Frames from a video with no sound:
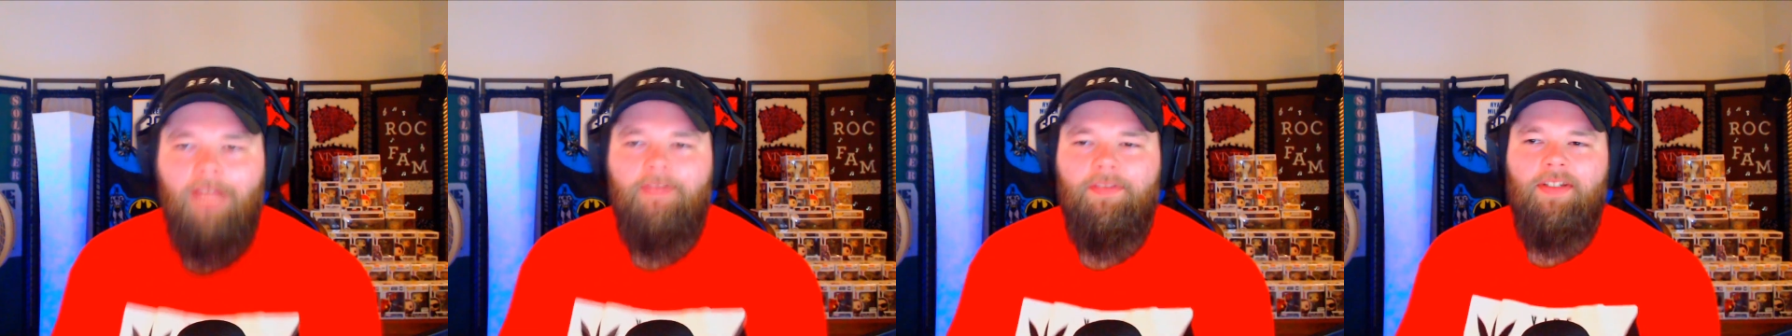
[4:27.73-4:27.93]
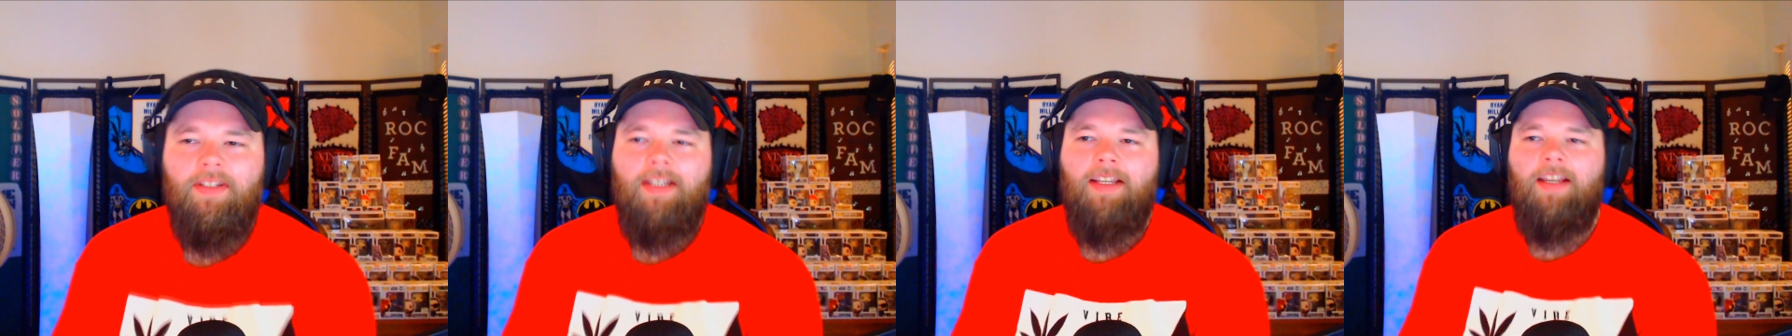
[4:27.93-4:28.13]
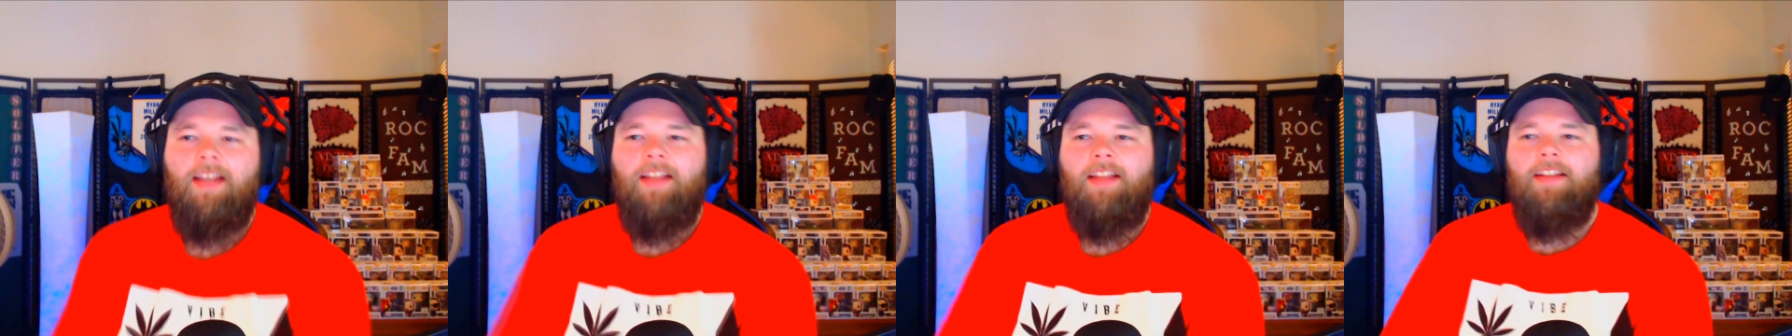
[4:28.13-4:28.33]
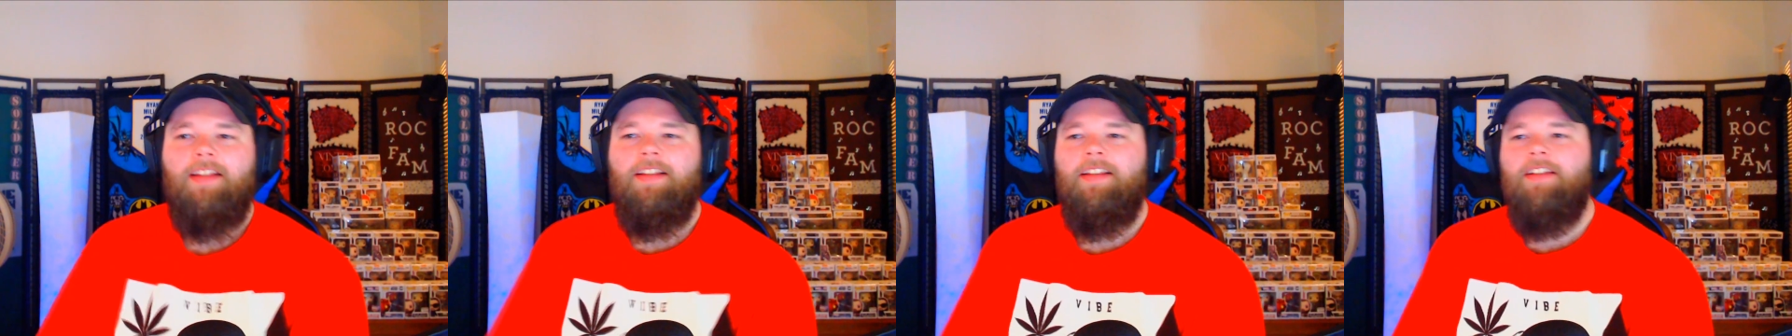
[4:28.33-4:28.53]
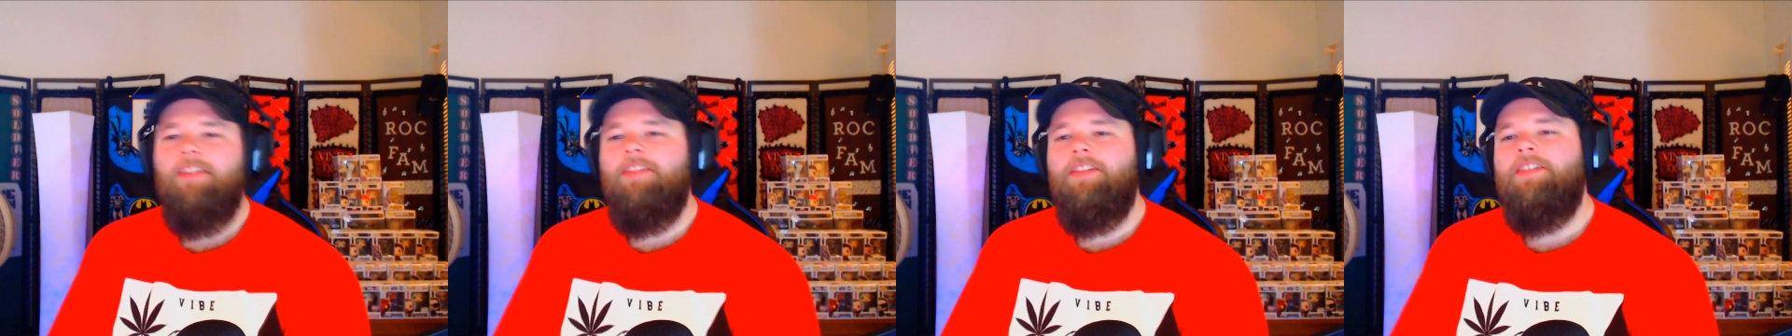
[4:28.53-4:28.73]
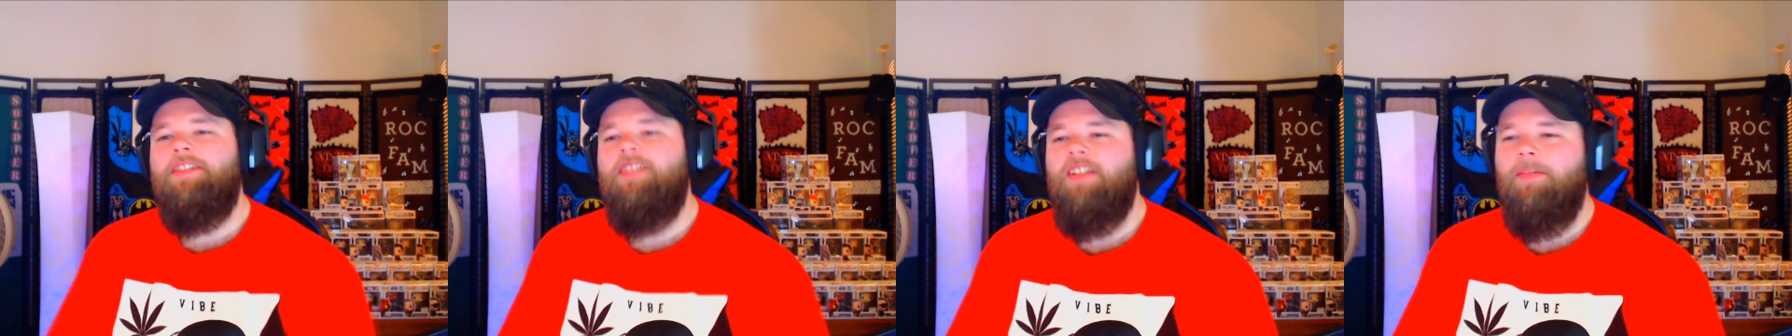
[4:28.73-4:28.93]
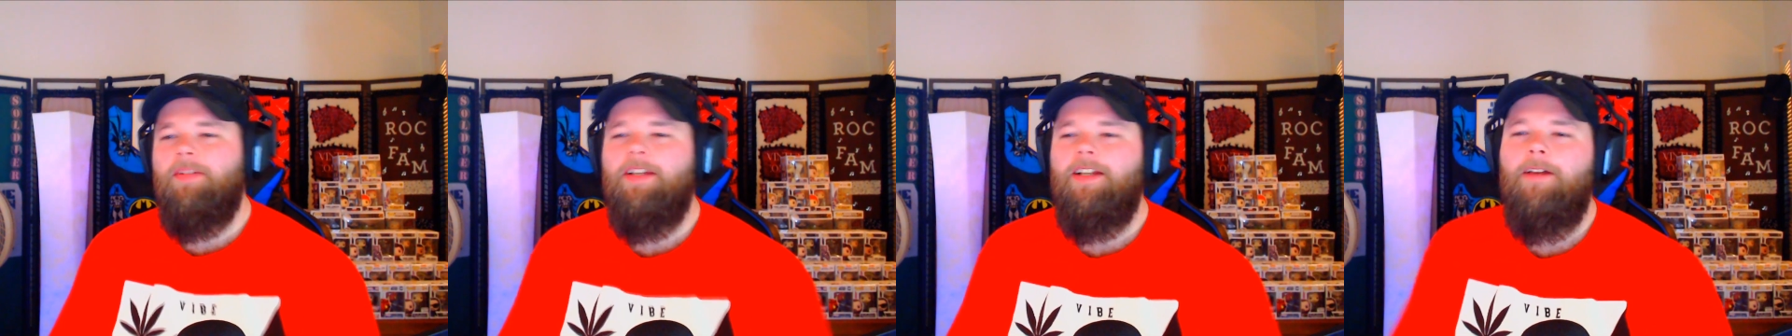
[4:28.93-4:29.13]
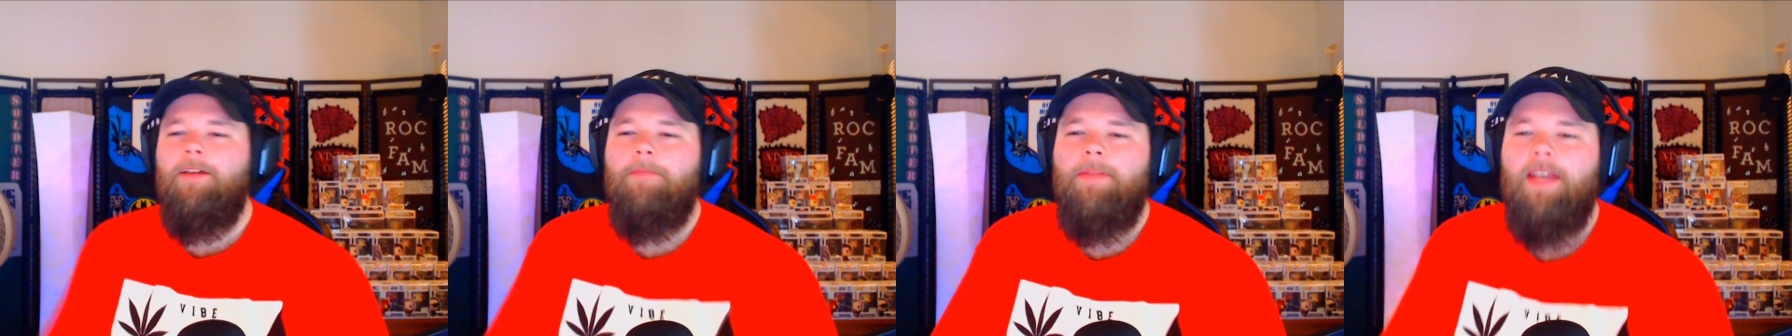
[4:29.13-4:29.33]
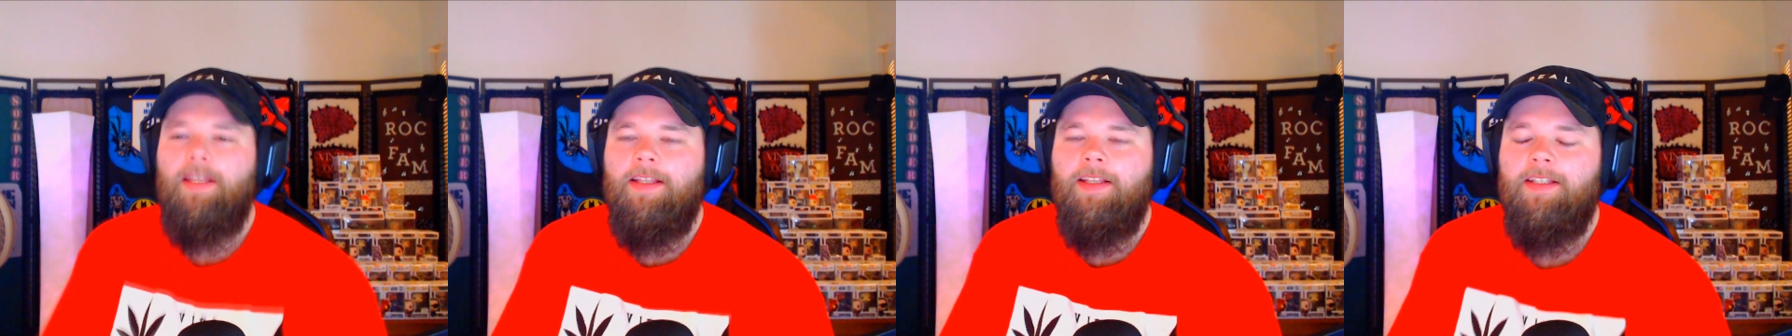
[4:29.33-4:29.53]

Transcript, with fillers: And you know, to sum it up, man,